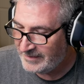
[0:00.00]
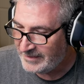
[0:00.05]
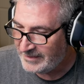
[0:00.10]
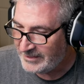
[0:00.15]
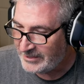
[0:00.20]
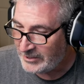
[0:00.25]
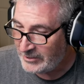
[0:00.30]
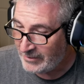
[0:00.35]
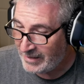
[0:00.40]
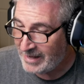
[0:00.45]

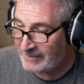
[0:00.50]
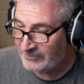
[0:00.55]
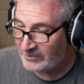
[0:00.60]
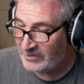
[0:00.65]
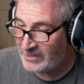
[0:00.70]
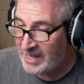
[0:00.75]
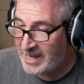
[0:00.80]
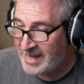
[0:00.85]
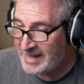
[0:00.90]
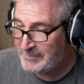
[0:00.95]
Hello. You have
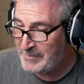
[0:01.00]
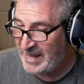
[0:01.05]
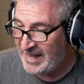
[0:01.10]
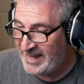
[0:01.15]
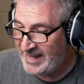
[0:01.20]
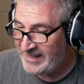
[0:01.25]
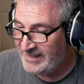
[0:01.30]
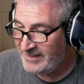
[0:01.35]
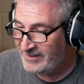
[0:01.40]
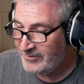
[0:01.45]

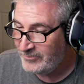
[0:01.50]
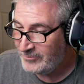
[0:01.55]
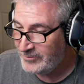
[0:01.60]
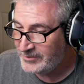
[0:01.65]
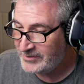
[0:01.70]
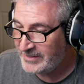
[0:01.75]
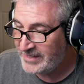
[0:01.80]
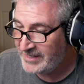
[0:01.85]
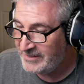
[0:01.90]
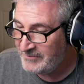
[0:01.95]
limeade? Well,
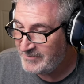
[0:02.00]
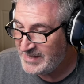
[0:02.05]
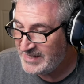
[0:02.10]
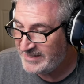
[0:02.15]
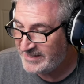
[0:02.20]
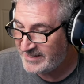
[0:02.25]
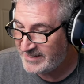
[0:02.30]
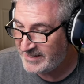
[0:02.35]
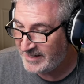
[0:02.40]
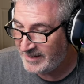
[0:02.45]
give me
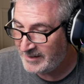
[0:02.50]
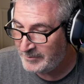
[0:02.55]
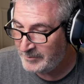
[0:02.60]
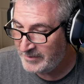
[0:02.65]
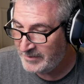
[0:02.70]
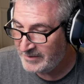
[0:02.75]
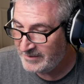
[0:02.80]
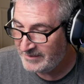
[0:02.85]
some.